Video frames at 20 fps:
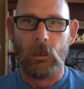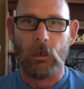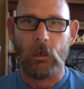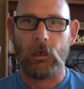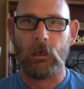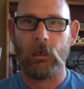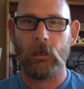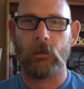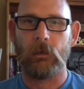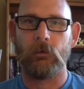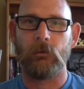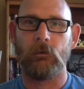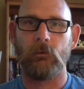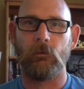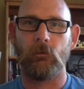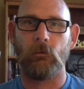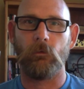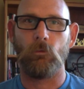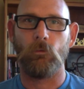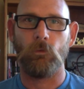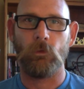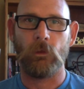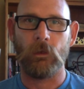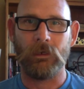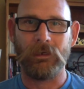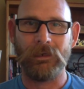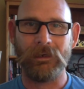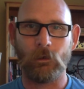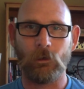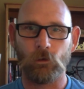and
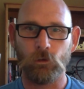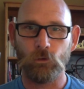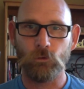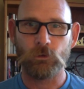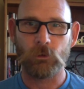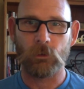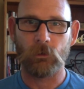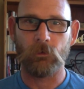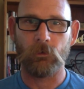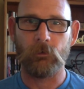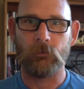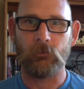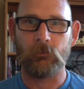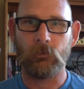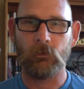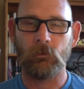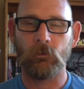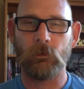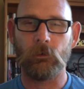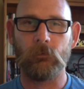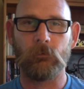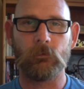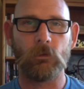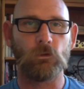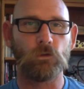the inclusionary series.